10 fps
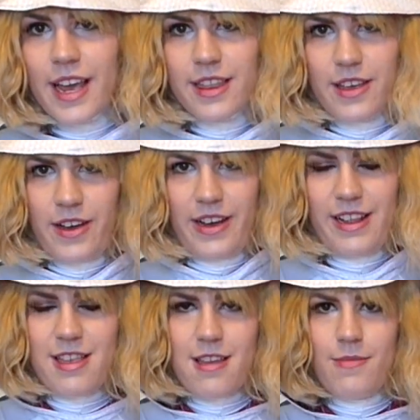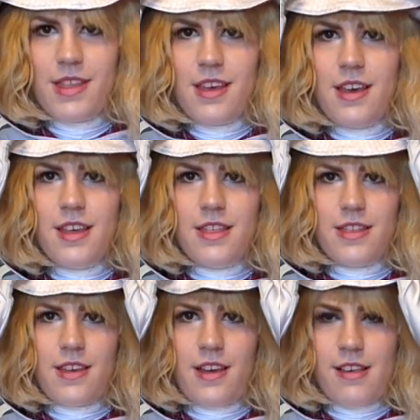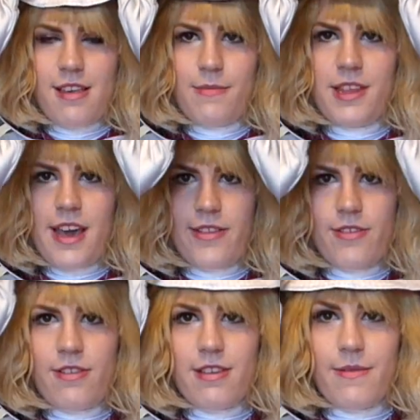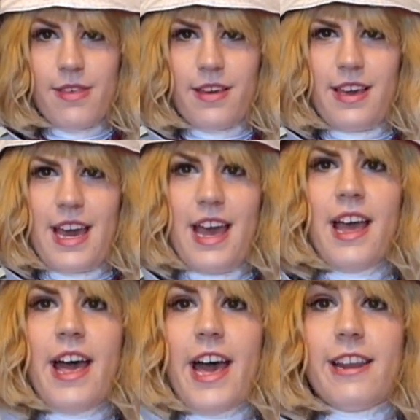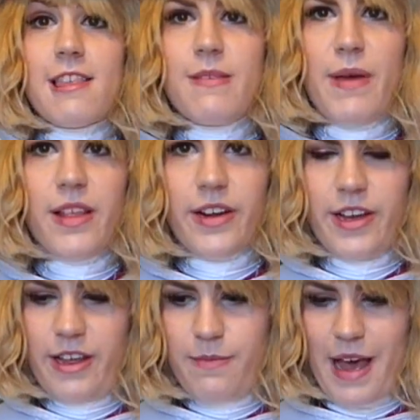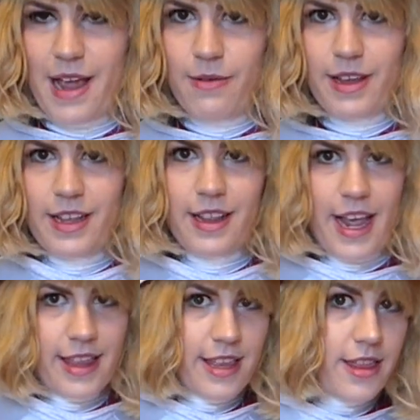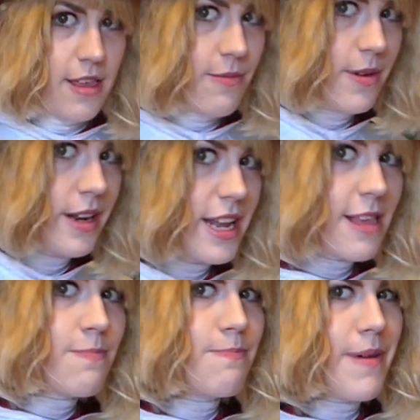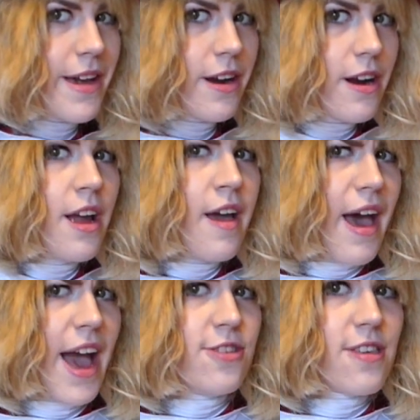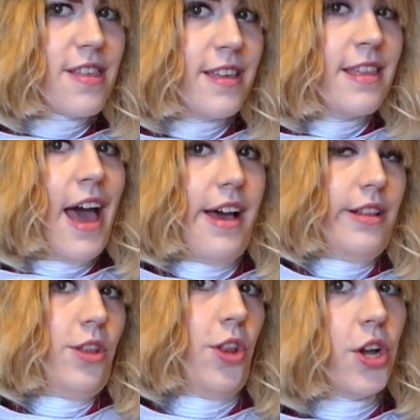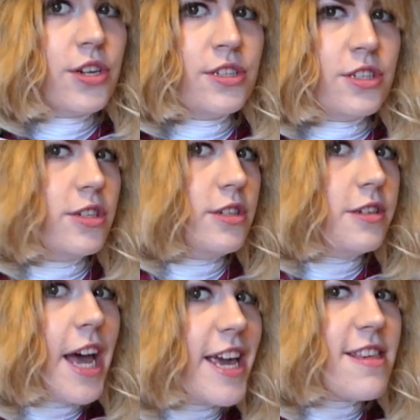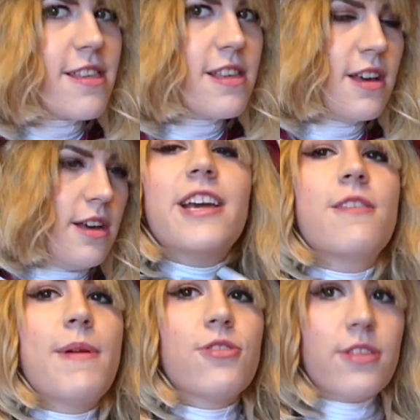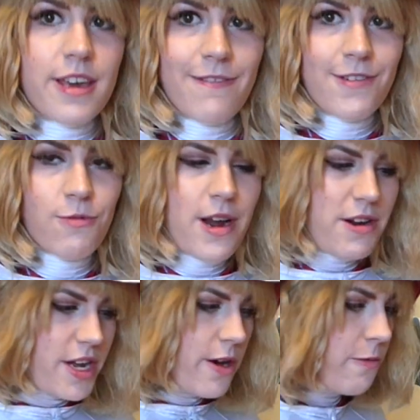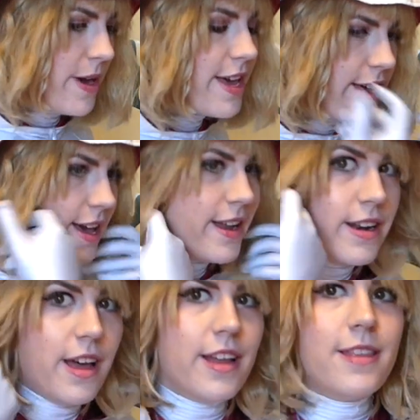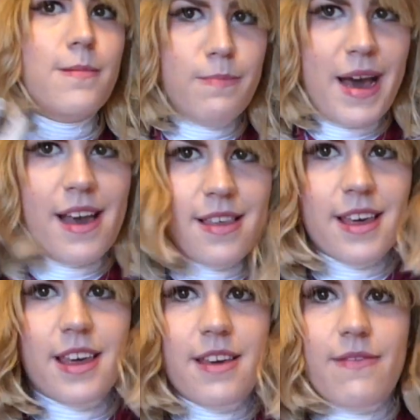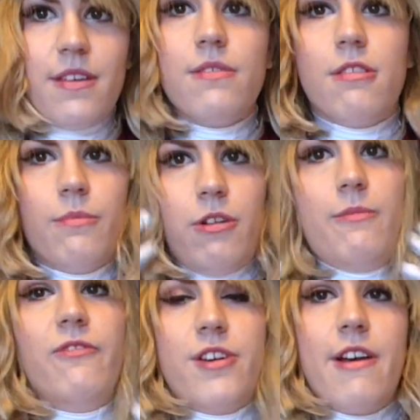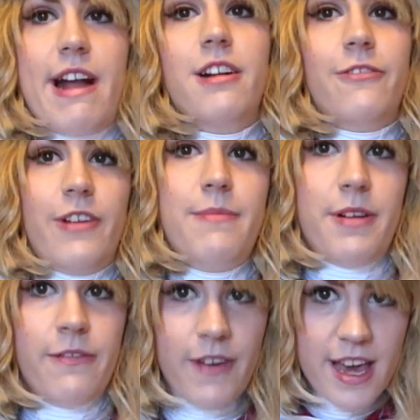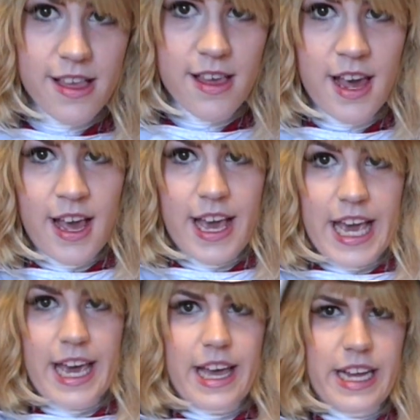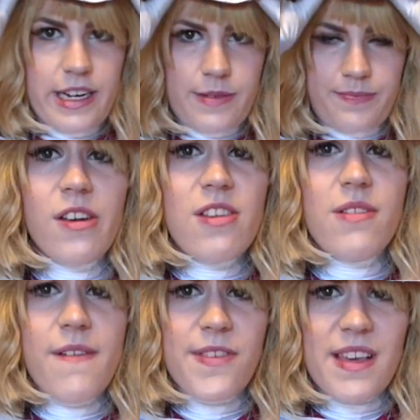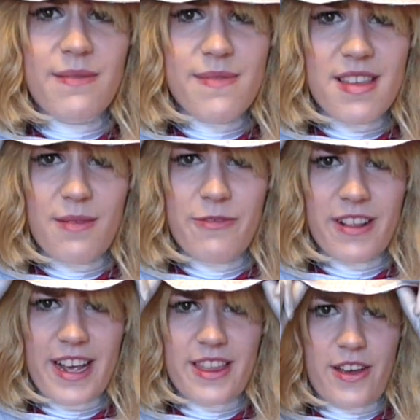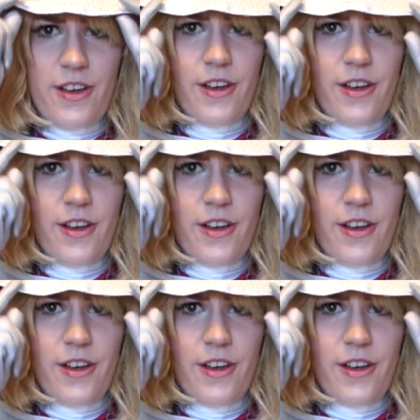like the hood. Some of the other suits I was looking at had a smaller hood, but I really like that this one is bigger. I just think that looks nice, especially if you're wearing a wig and not the mask. It gives you some room for your hair to frame your face. And also I've seen some where like the